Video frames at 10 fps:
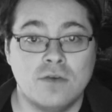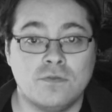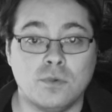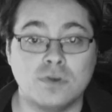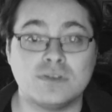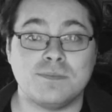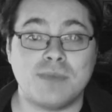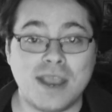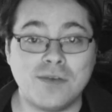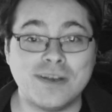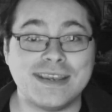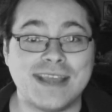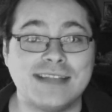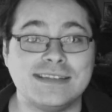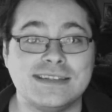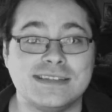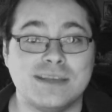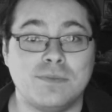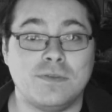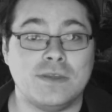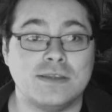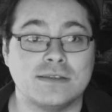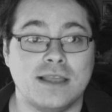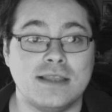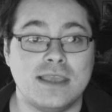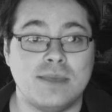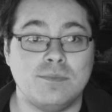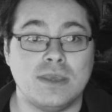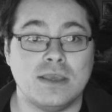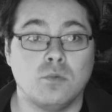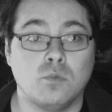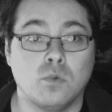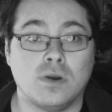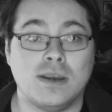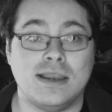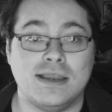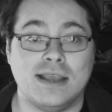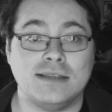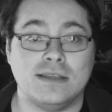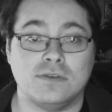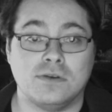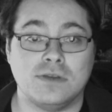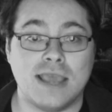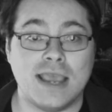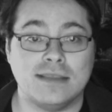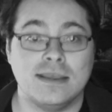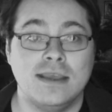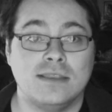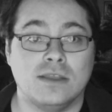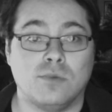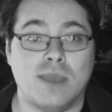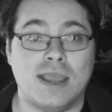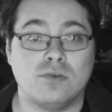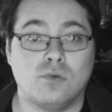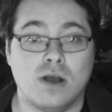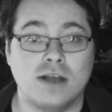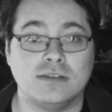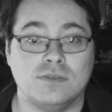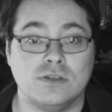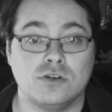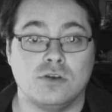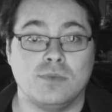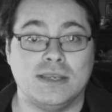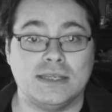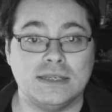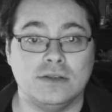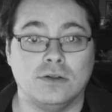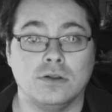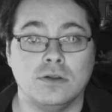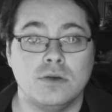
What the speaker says: Ford's apparent Nazi sympathies led to him being awarded in 1938 the Grand Cross of the German Eagle,